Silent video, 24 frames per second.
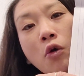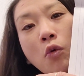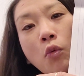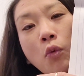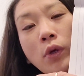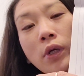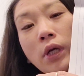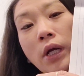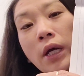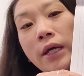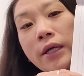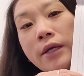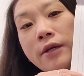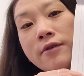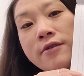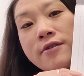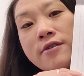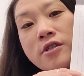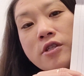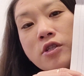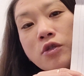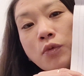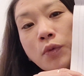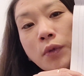when I
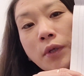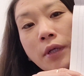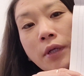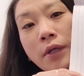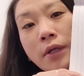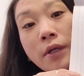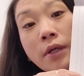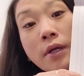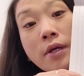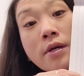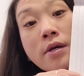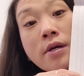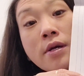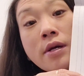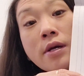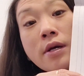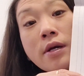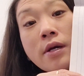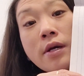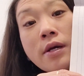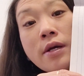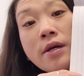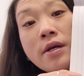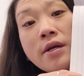use the word
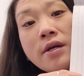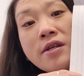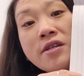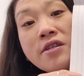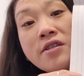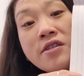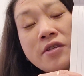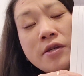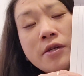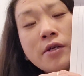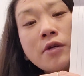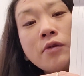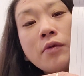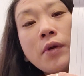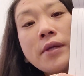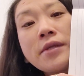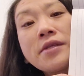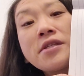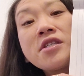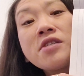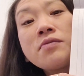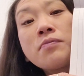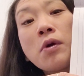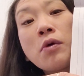
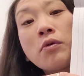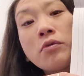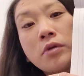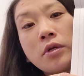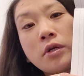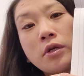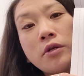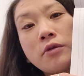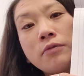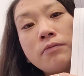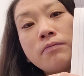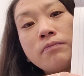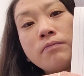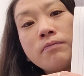cigarette smoker,